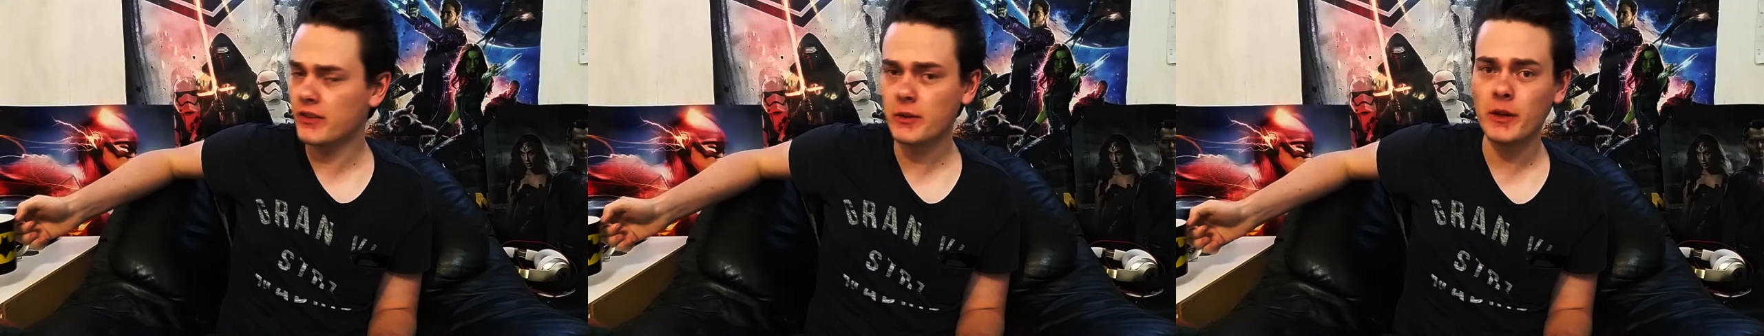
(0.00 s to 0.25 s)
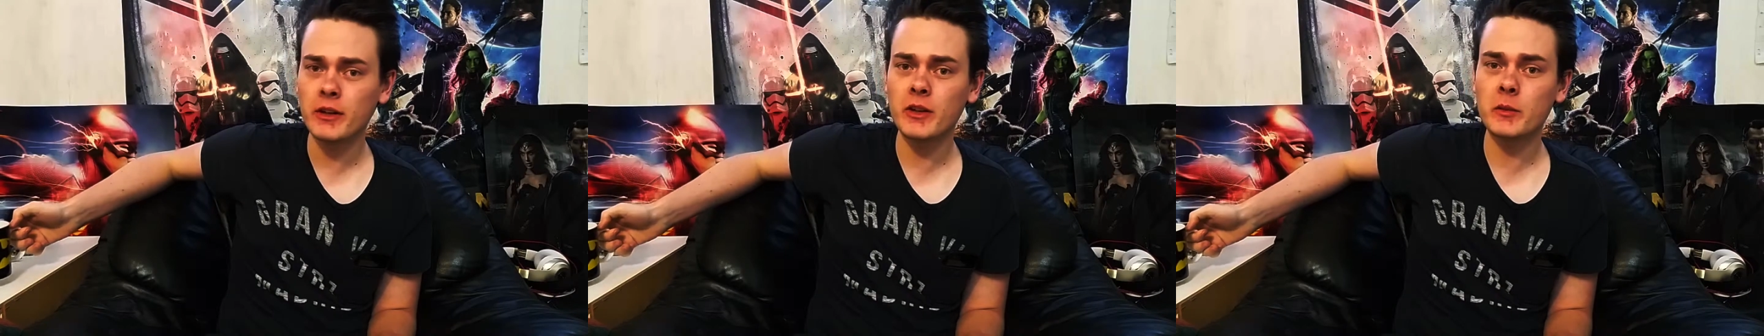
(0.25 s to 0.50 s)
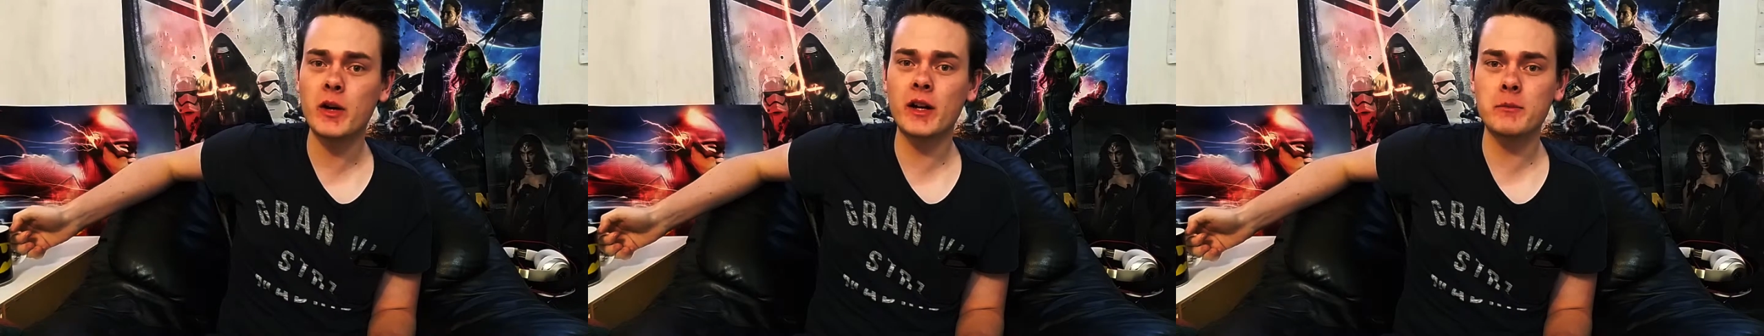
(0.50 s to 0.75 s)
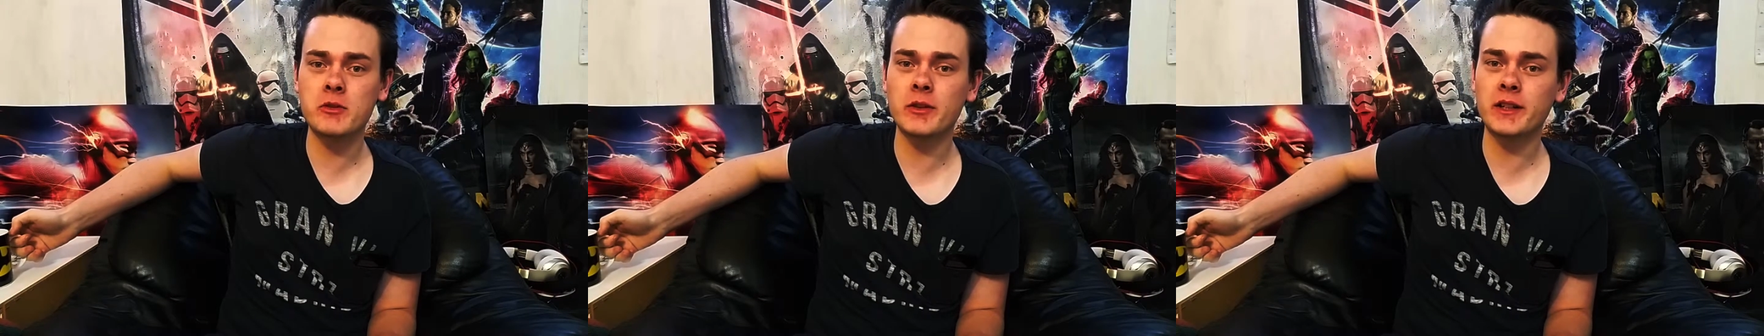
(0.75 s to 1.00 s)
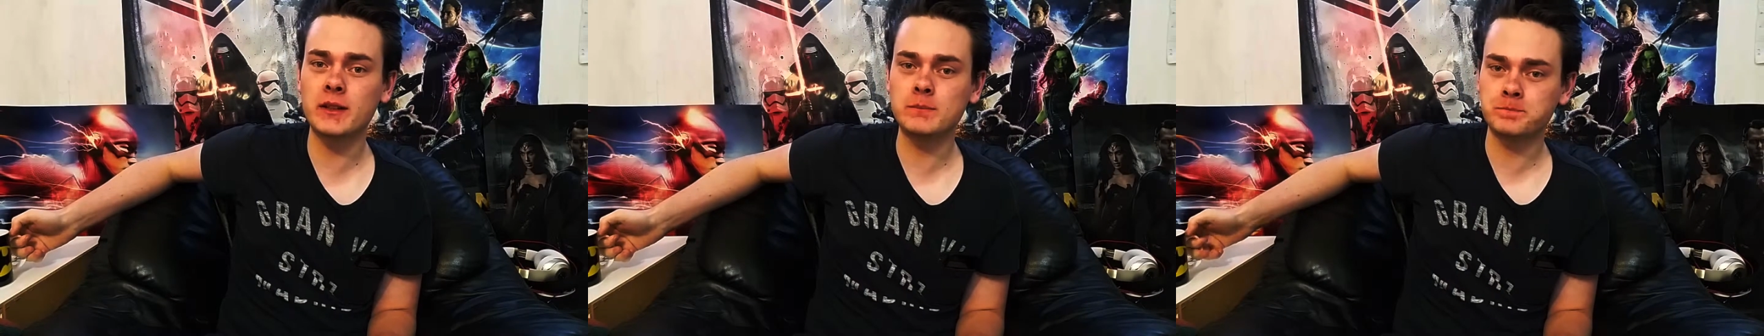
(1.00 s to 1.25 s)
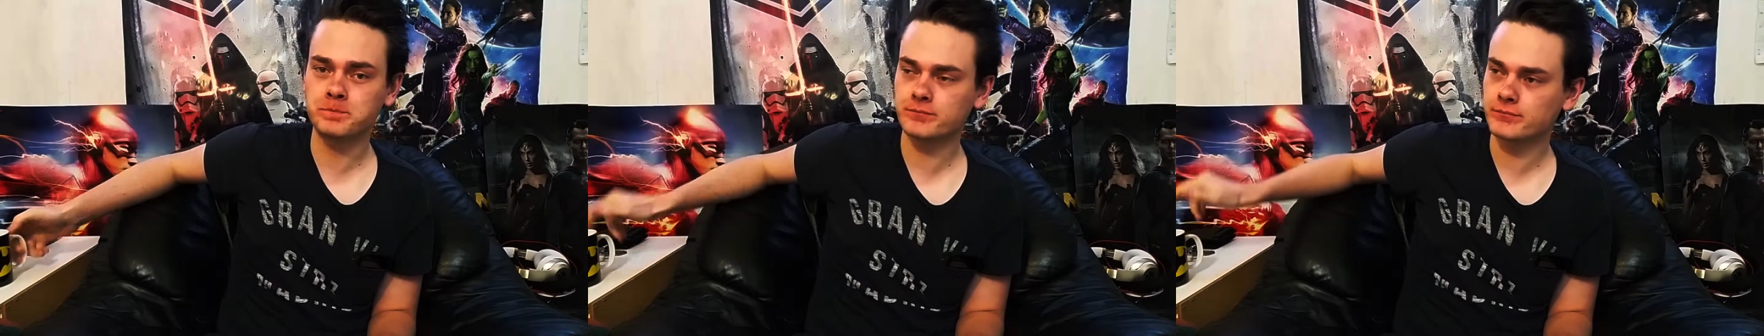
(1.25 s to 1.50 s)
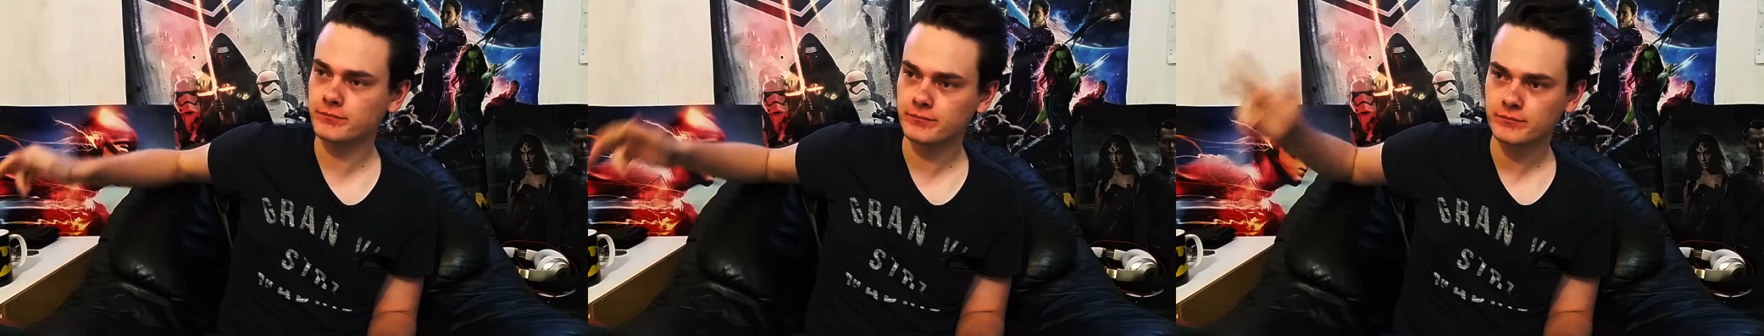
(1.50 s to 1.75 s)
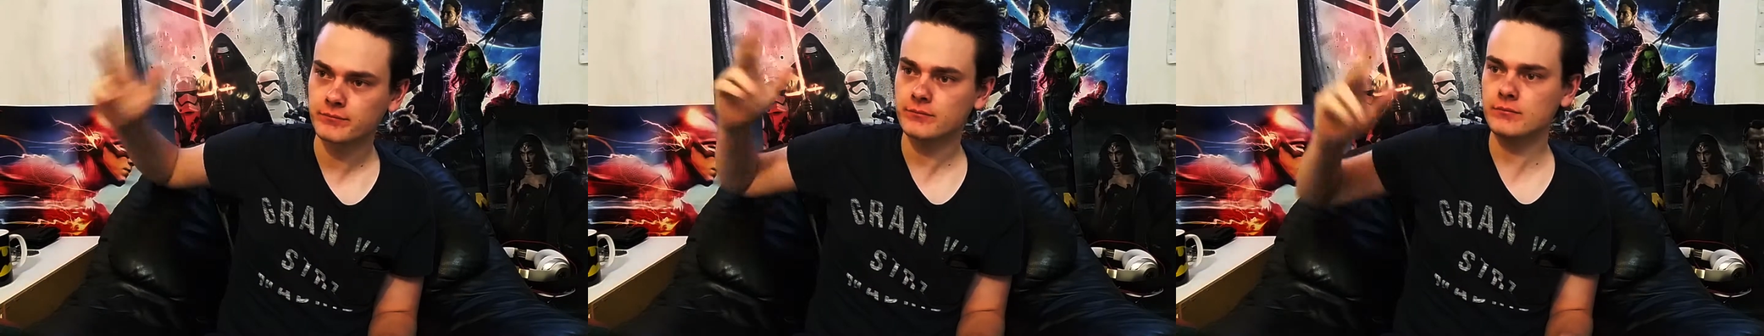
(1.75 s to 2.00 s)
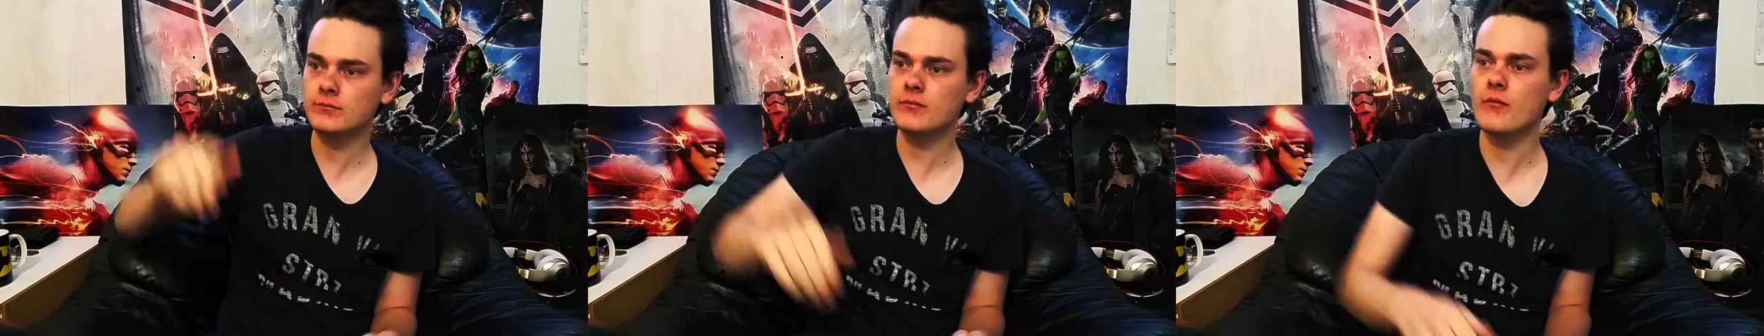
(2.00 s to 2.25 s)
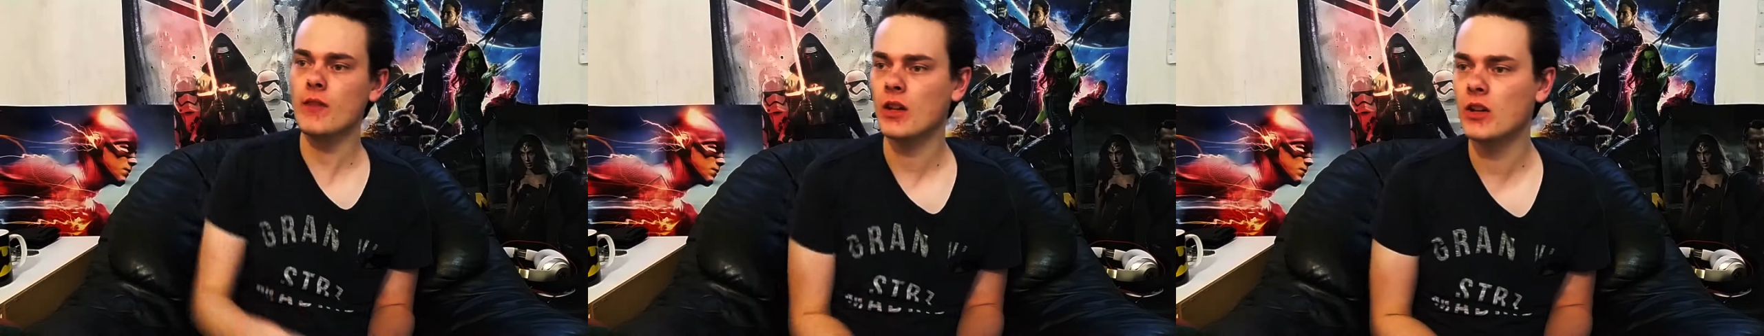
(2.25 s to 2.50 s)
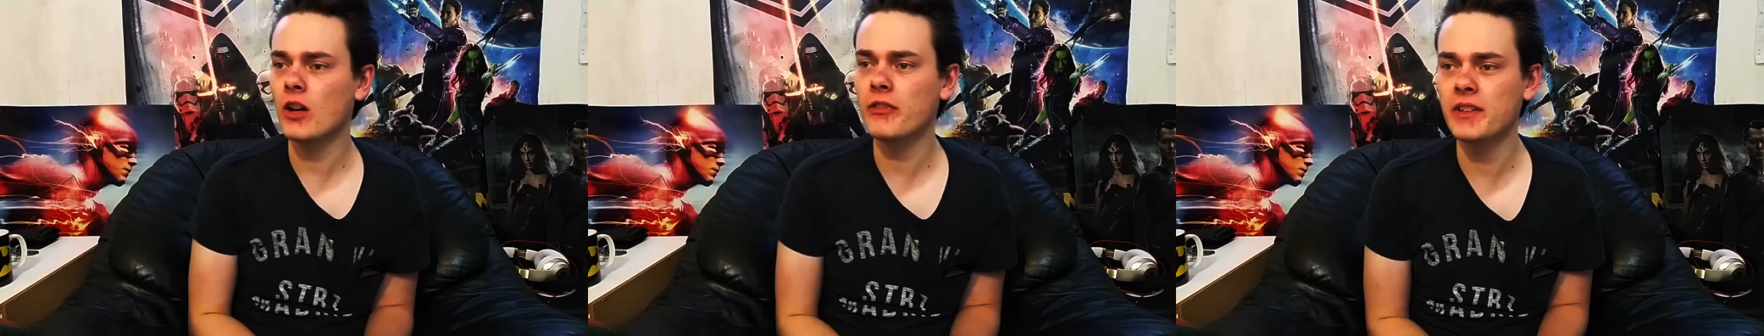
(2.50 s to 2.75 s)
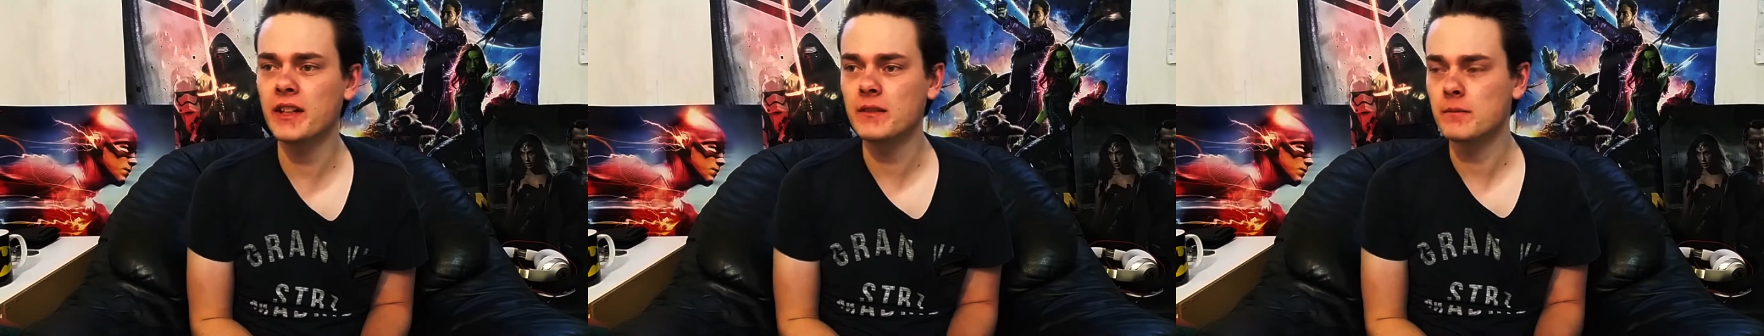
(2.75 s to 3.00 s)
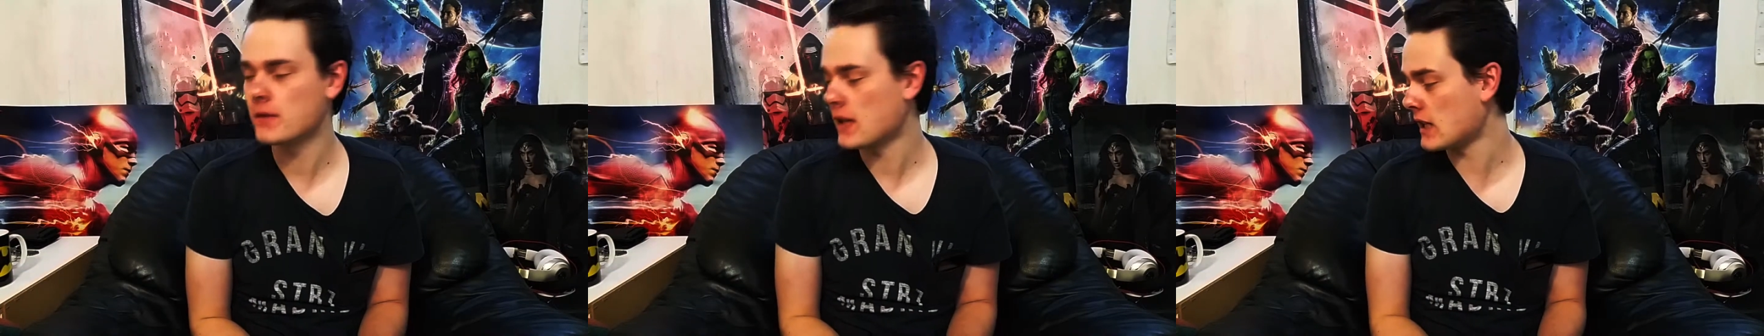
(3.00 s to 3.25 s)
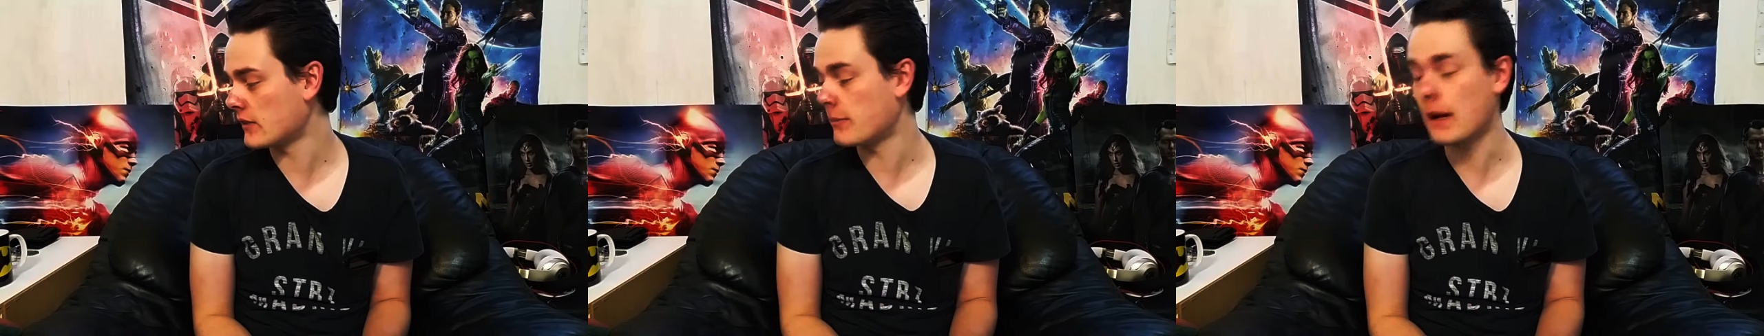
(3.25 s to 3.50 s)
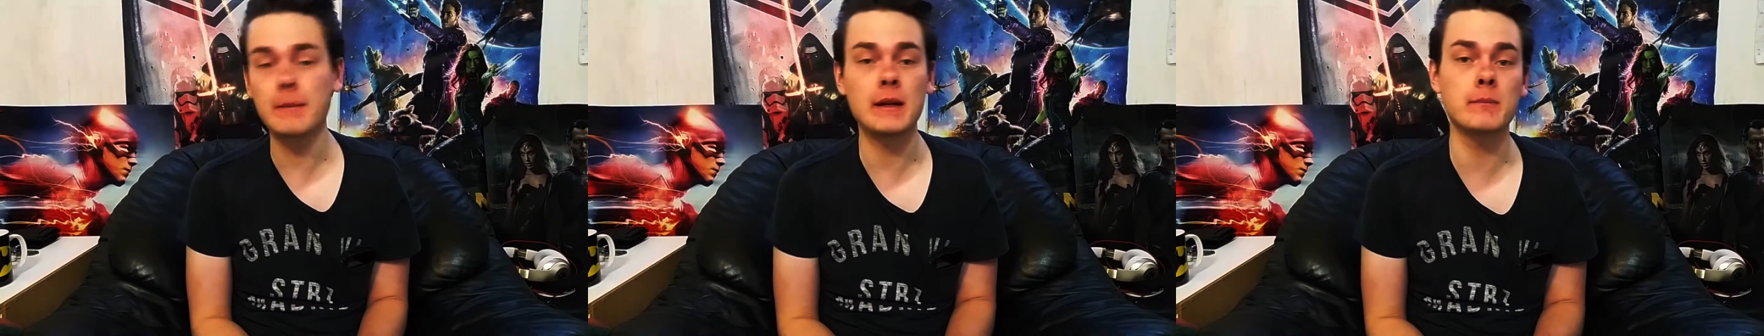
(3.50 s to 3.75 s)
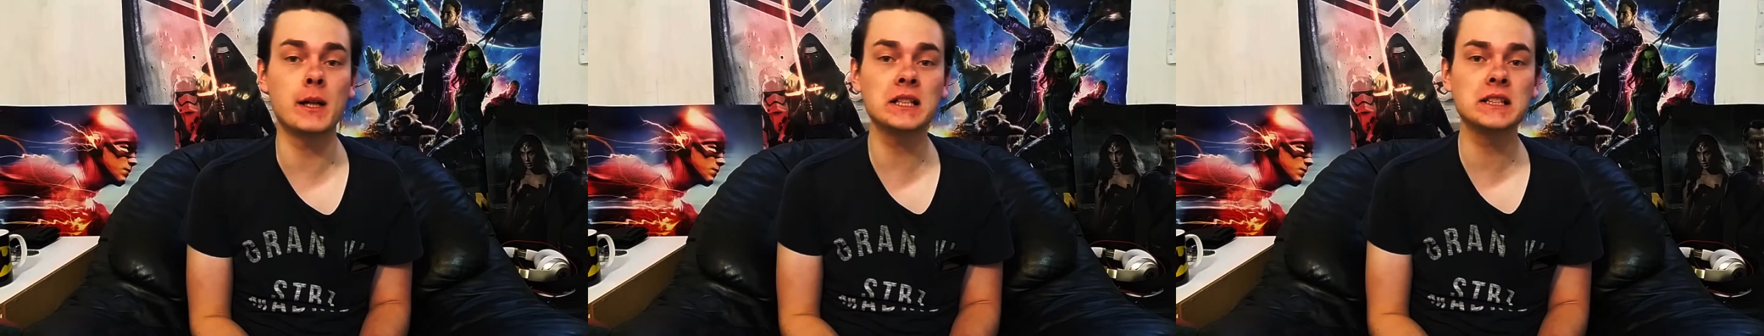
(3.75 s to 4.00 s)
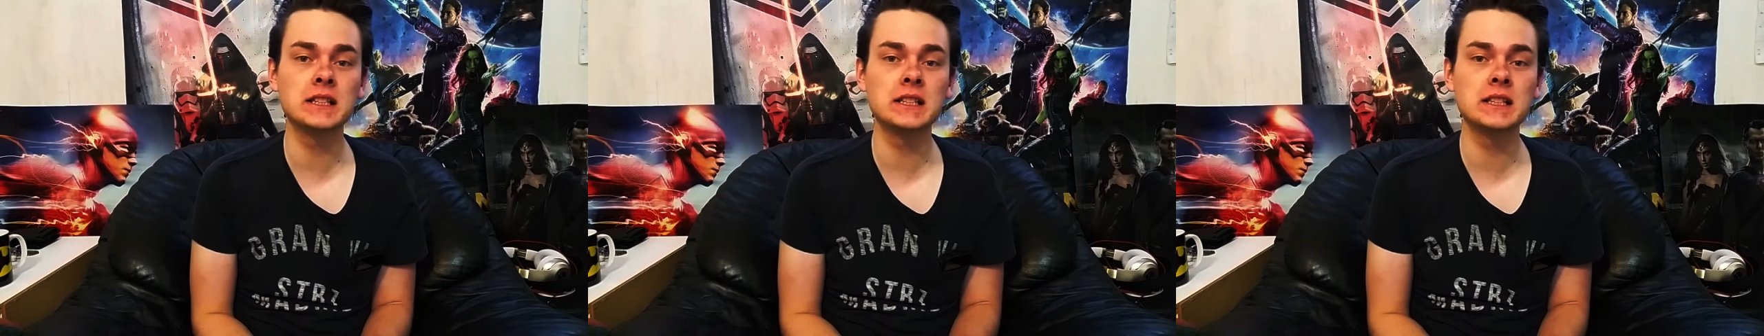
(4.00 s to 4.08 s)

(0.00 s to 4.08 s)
If you're wondering why I'm drinking coffee out of a Batman